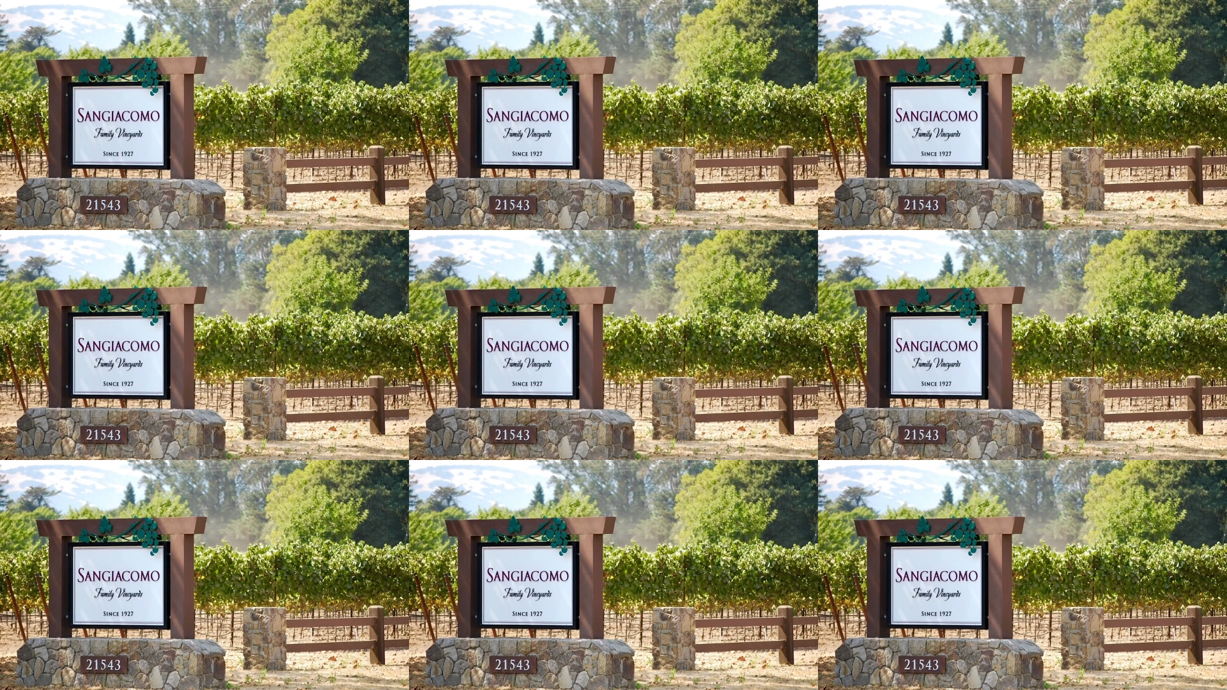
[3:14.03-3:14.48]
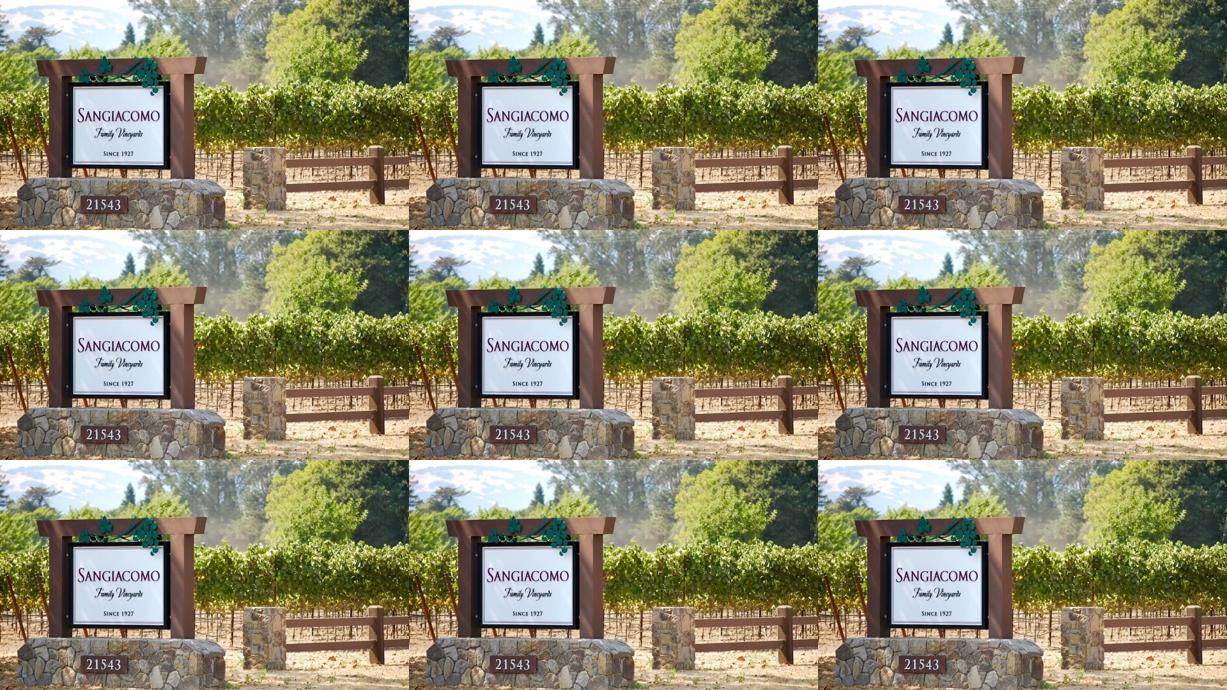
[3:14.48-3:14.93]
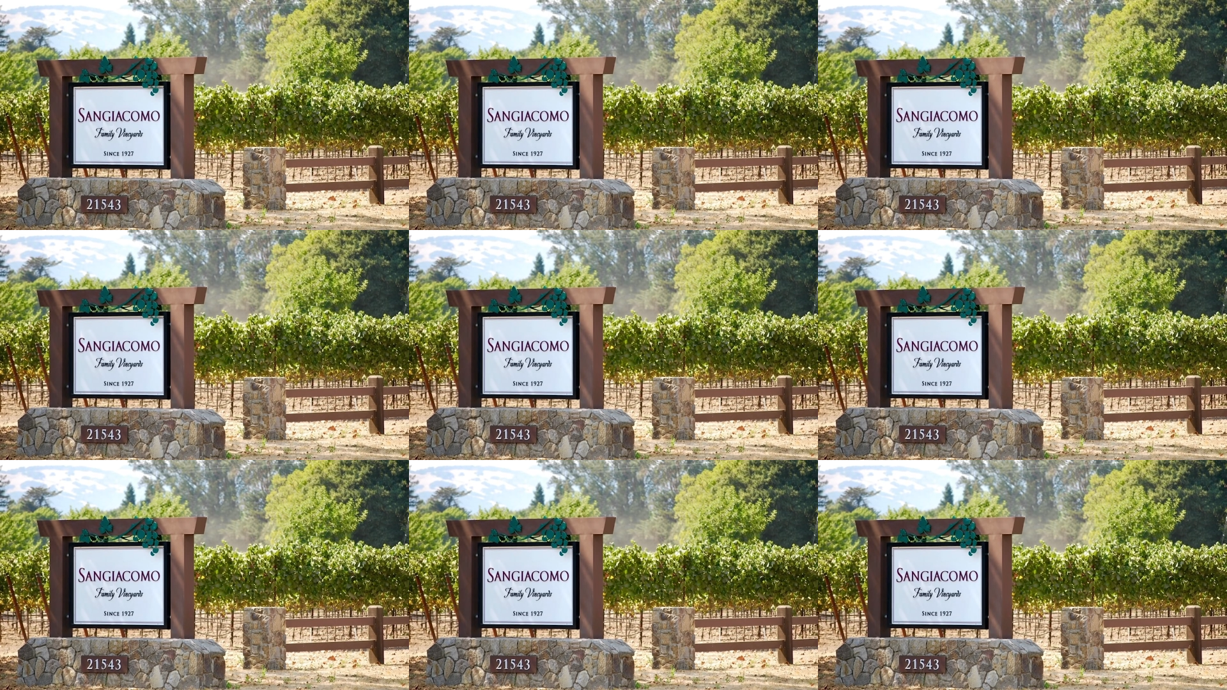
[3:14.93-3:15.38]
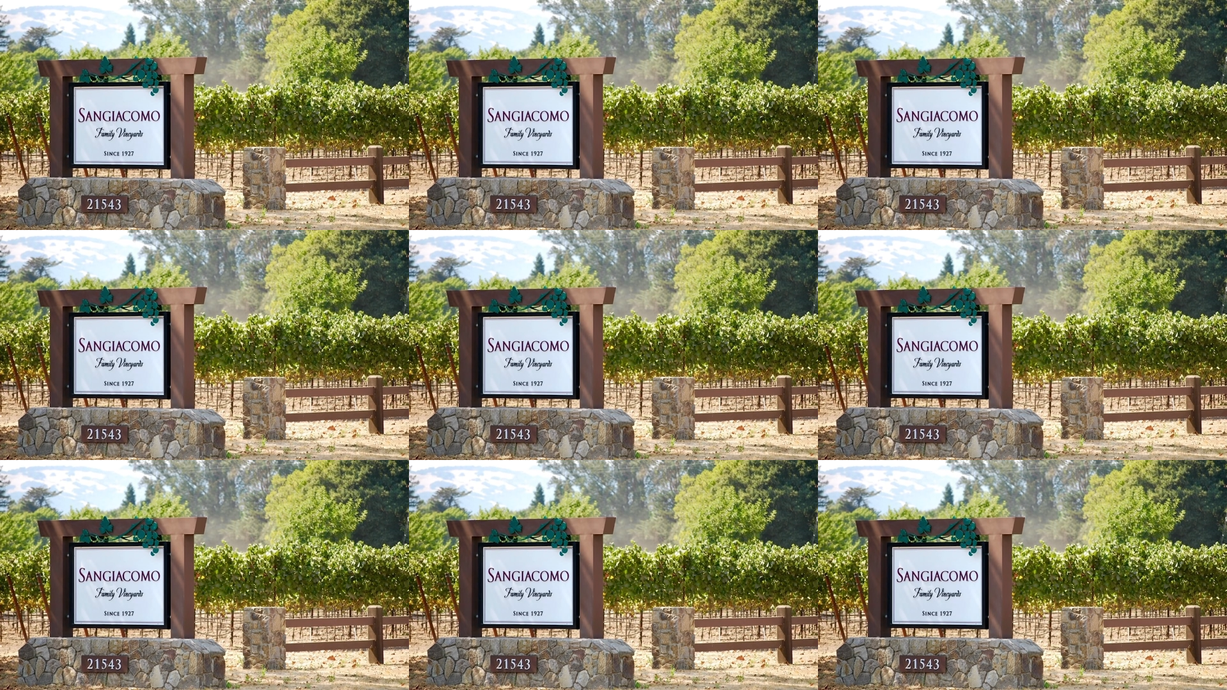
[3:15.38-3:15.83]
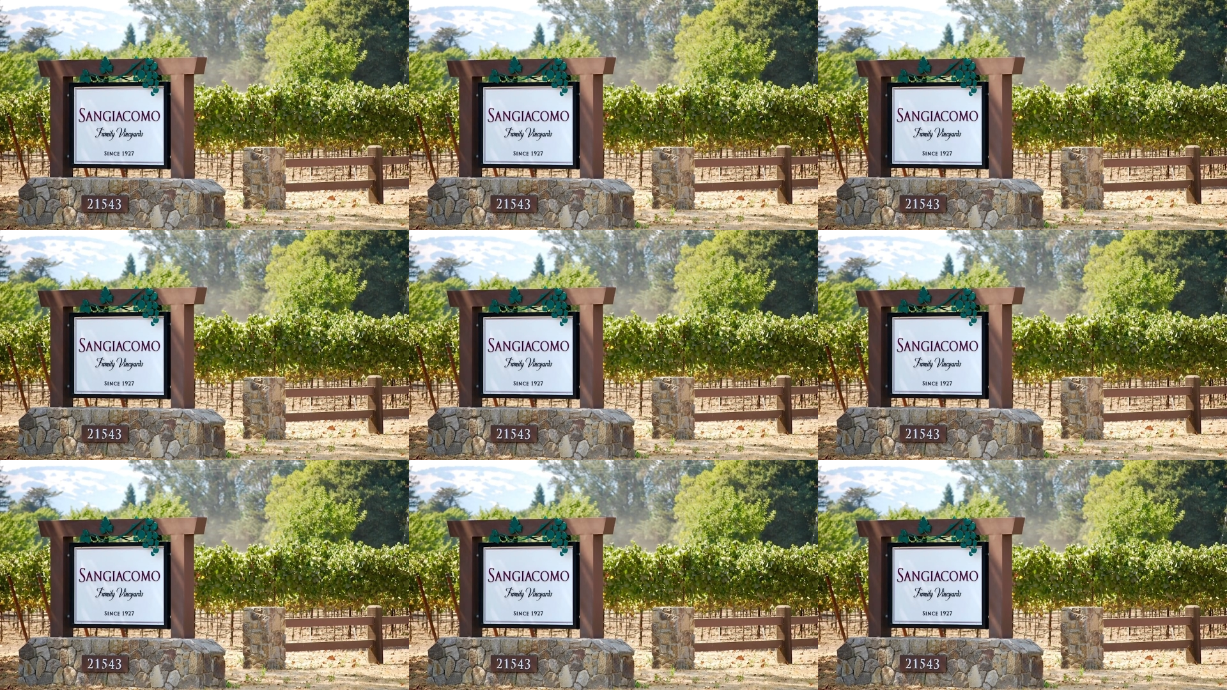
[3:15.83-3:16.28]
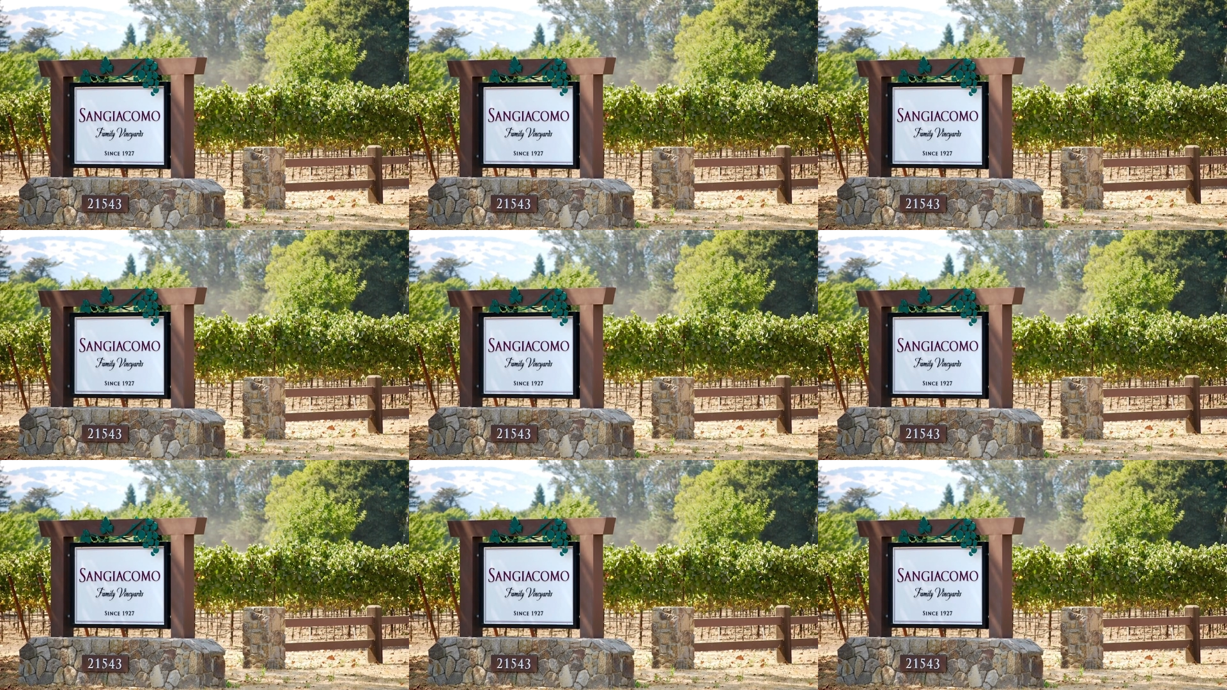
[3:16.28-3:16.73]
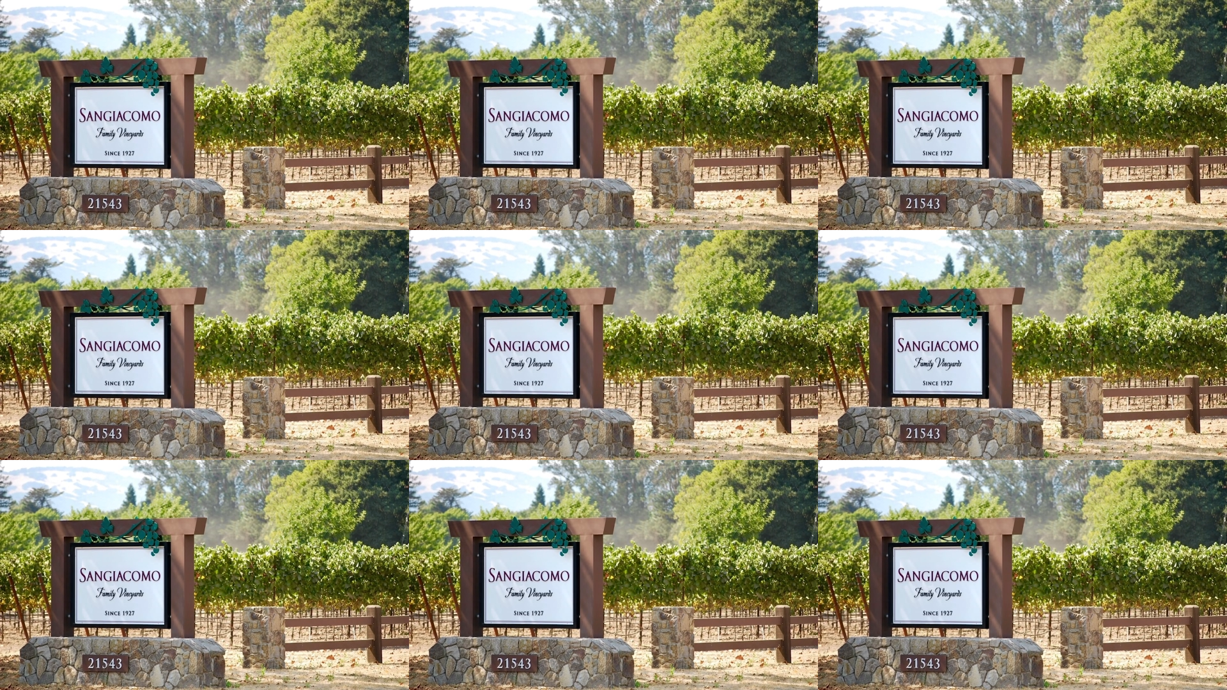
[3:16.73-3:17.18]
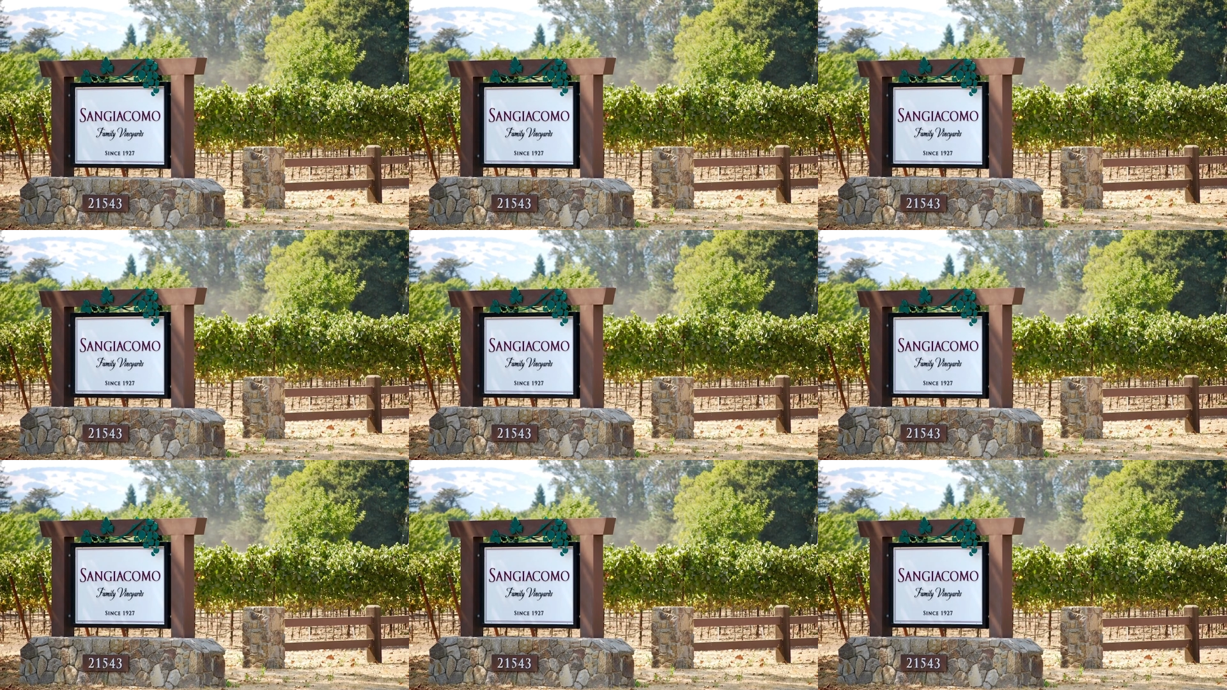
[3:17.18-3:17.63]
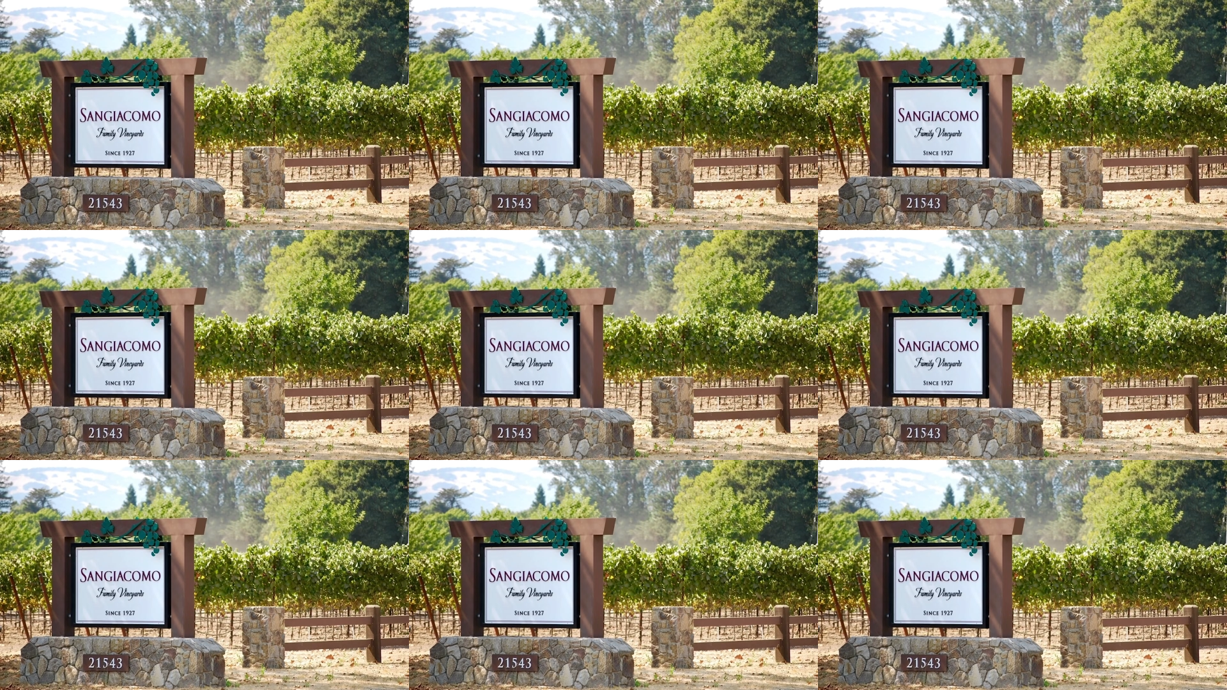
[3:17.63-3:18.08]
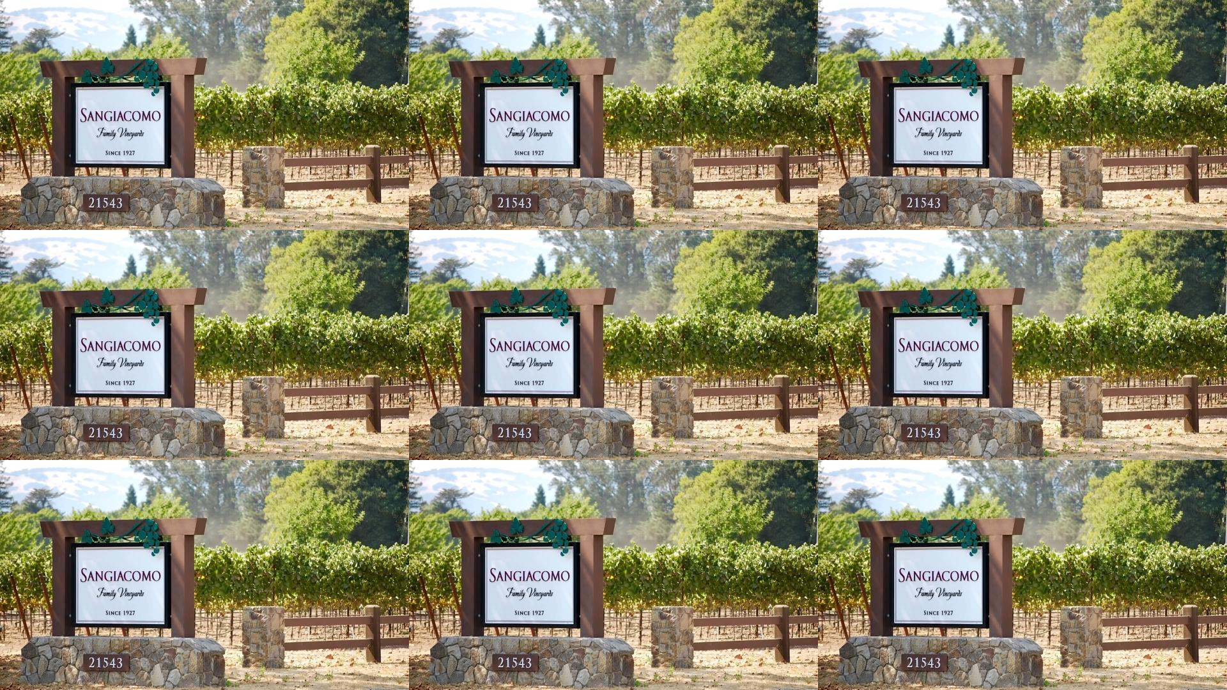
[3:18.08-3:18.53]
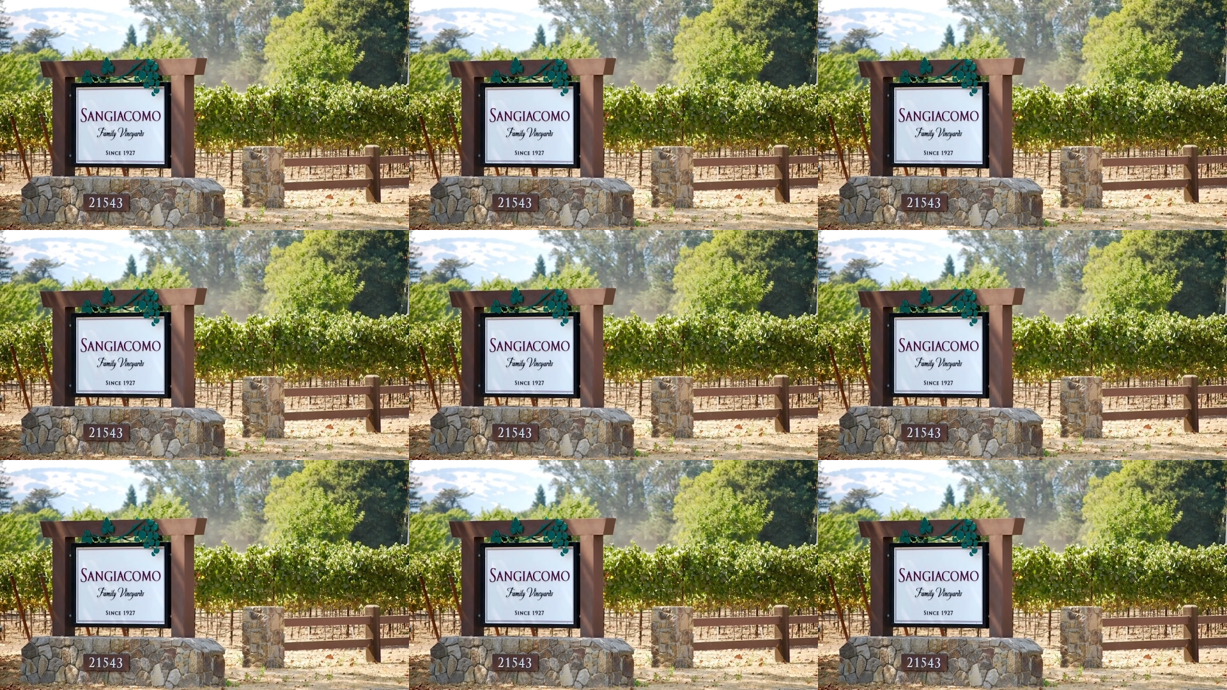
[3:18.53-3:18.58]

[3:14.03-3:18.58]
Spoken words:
No face is visible, so there are no lips to read.